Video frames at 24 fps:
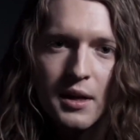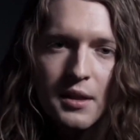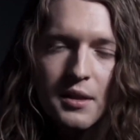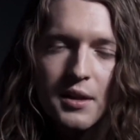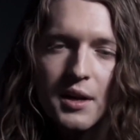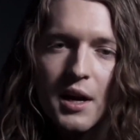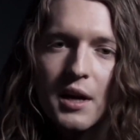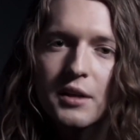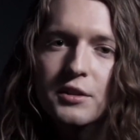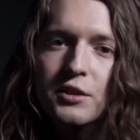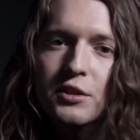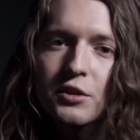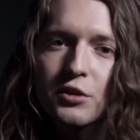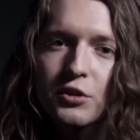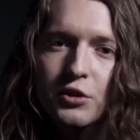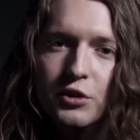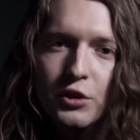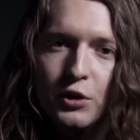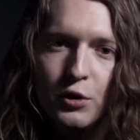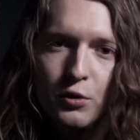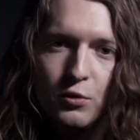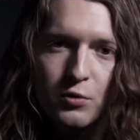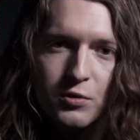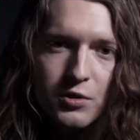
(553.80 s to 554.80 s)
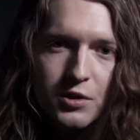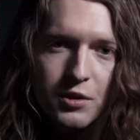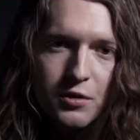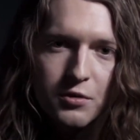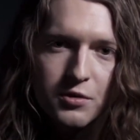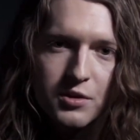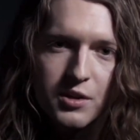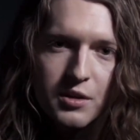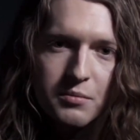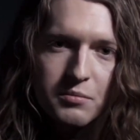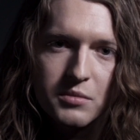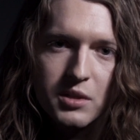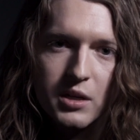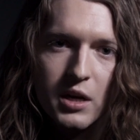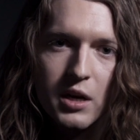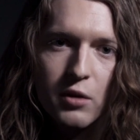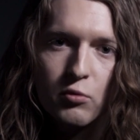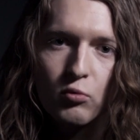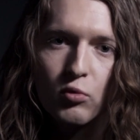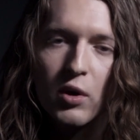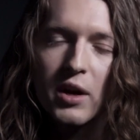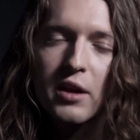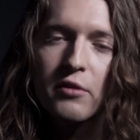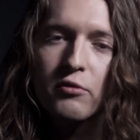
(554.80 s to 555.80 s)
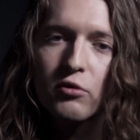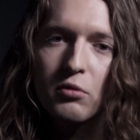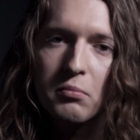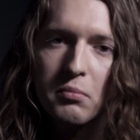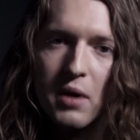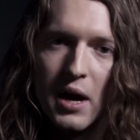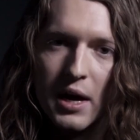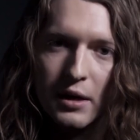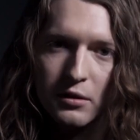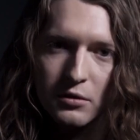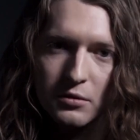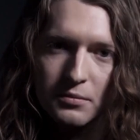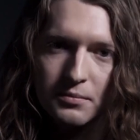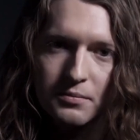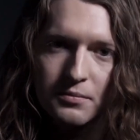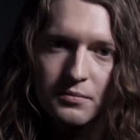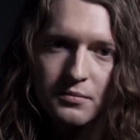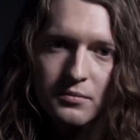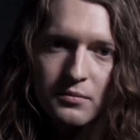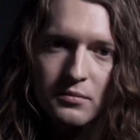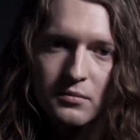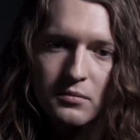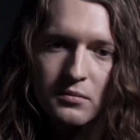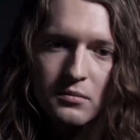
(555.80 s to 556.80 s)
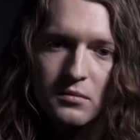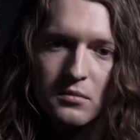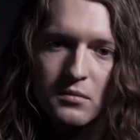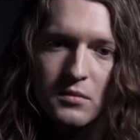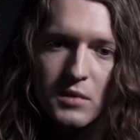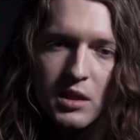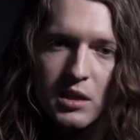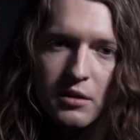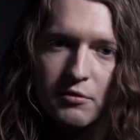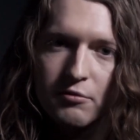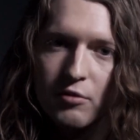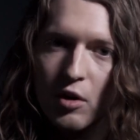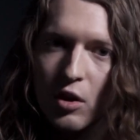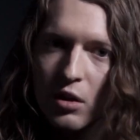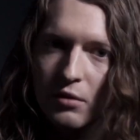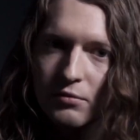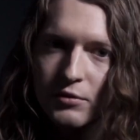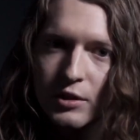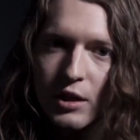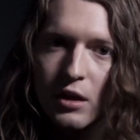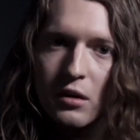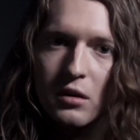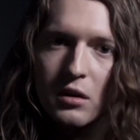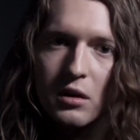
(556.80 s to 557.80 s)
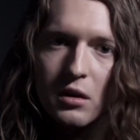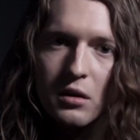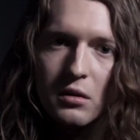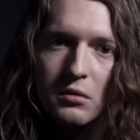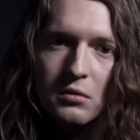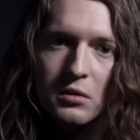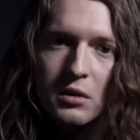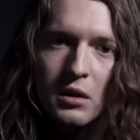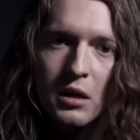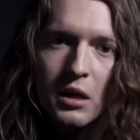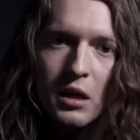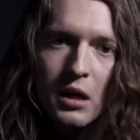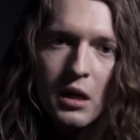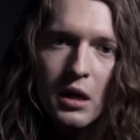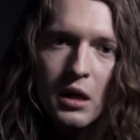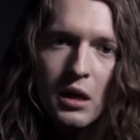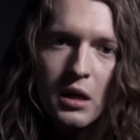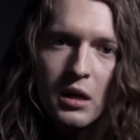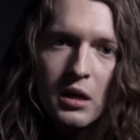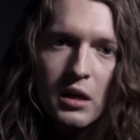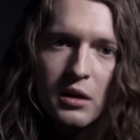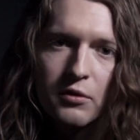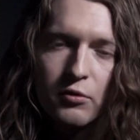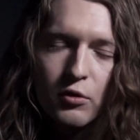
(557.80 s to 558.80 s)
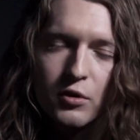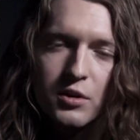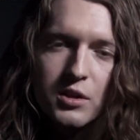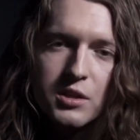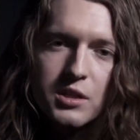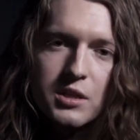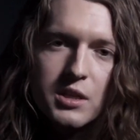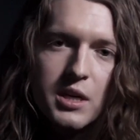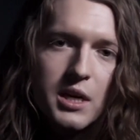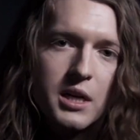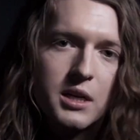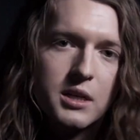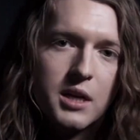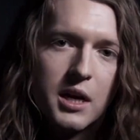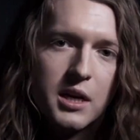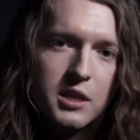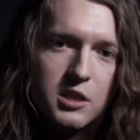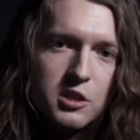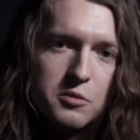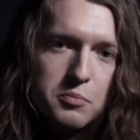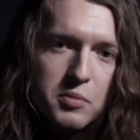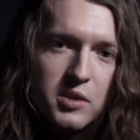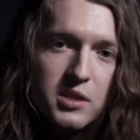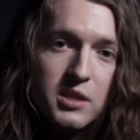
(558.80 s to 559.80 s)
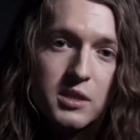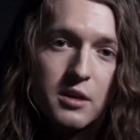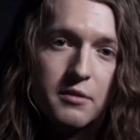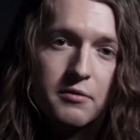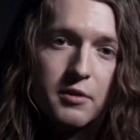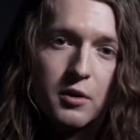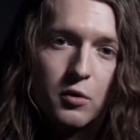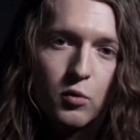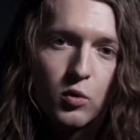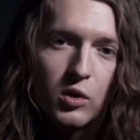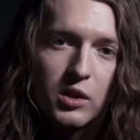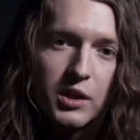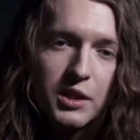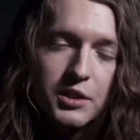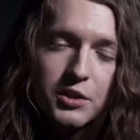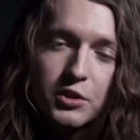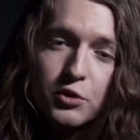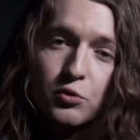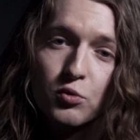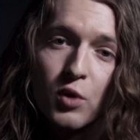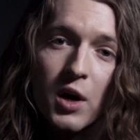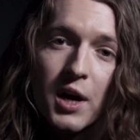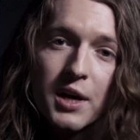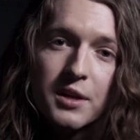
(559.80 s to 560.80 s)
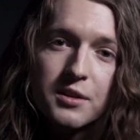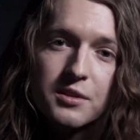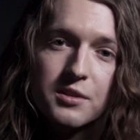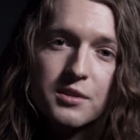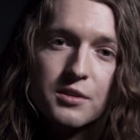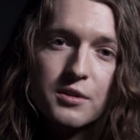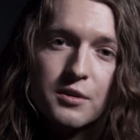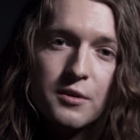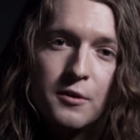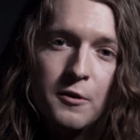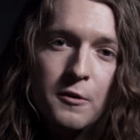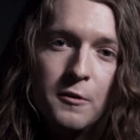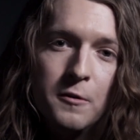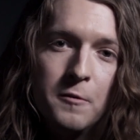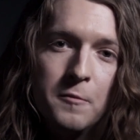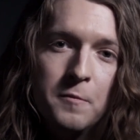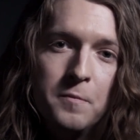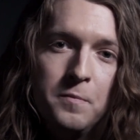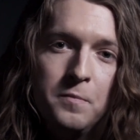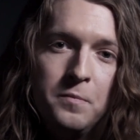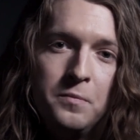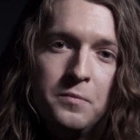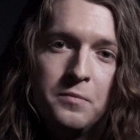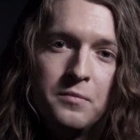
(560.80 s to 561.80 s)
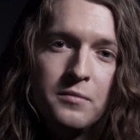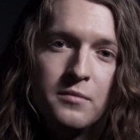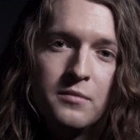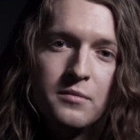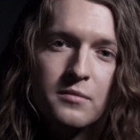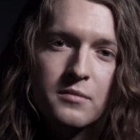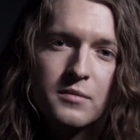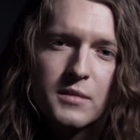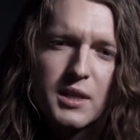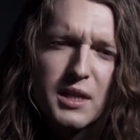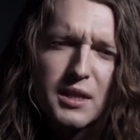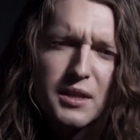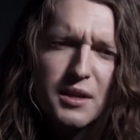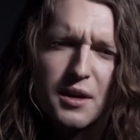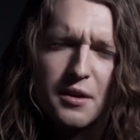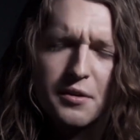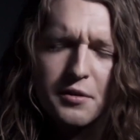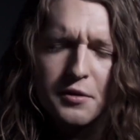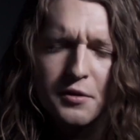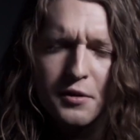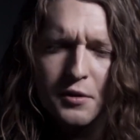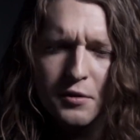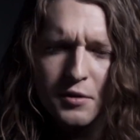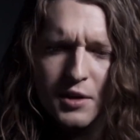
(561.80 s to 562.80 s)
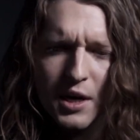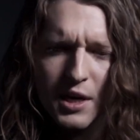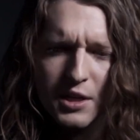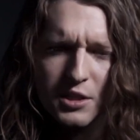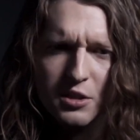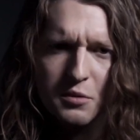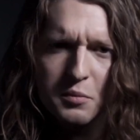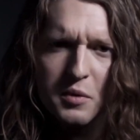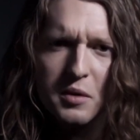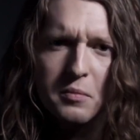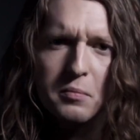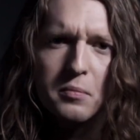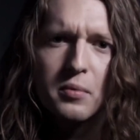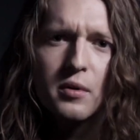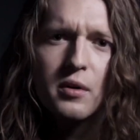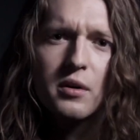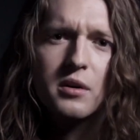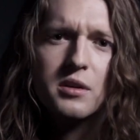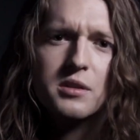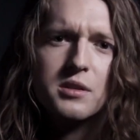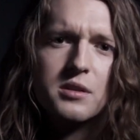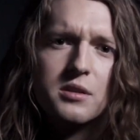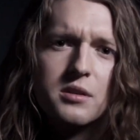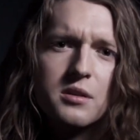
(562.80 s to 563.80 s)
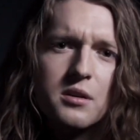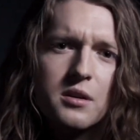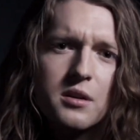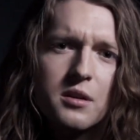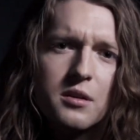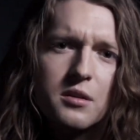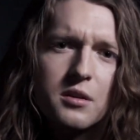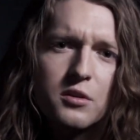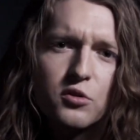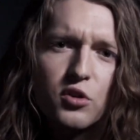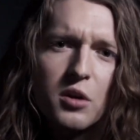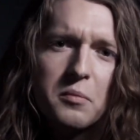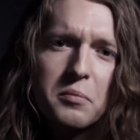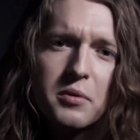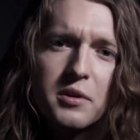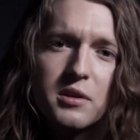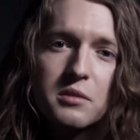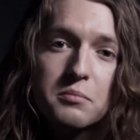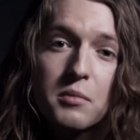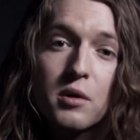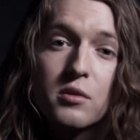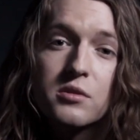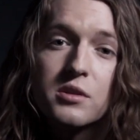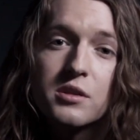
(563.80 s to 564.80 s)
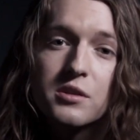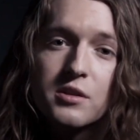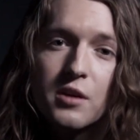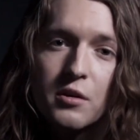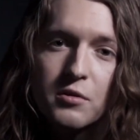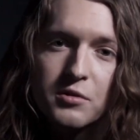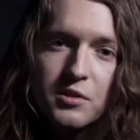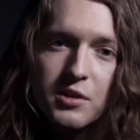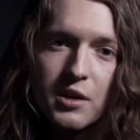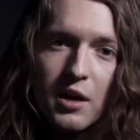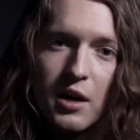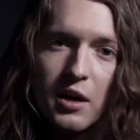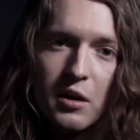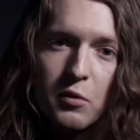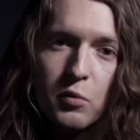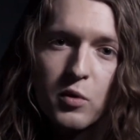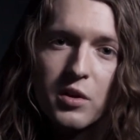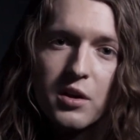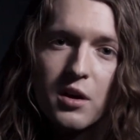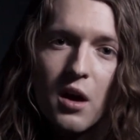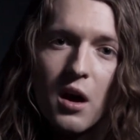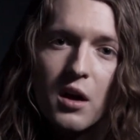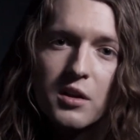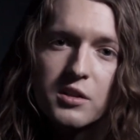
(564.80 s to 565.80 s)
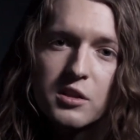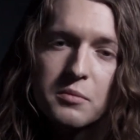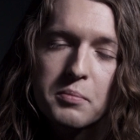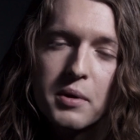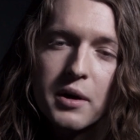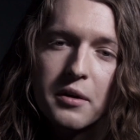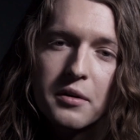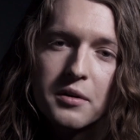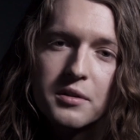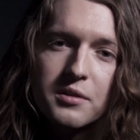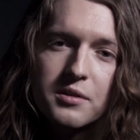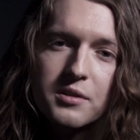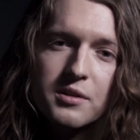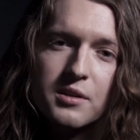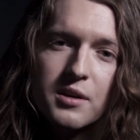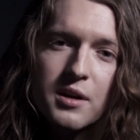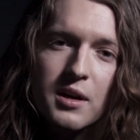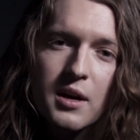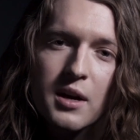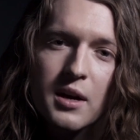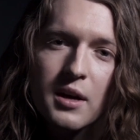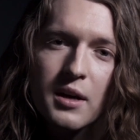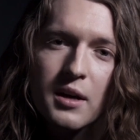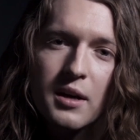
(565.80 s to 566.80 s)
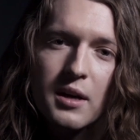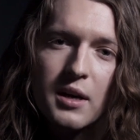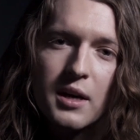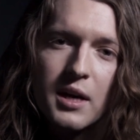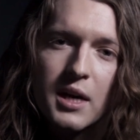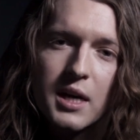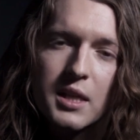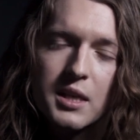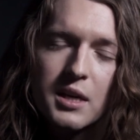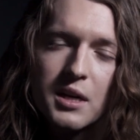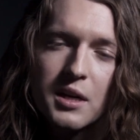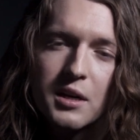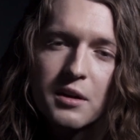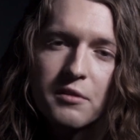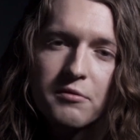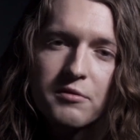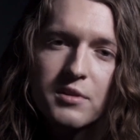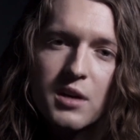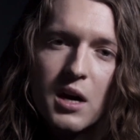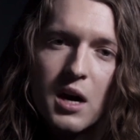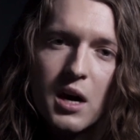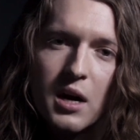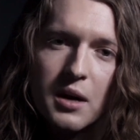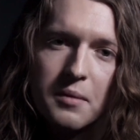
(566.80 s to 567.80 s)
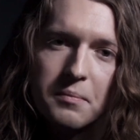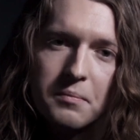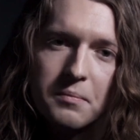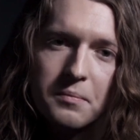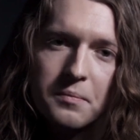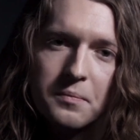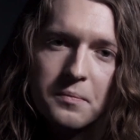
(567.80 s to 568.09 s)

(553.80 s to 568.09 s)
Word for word: The ancient Jews used them to get ready for battle in the fall of Jericho and for distinct and specific religious rites. In the other New Testament books, the trumpet is most associated with God's appearance at the end of time.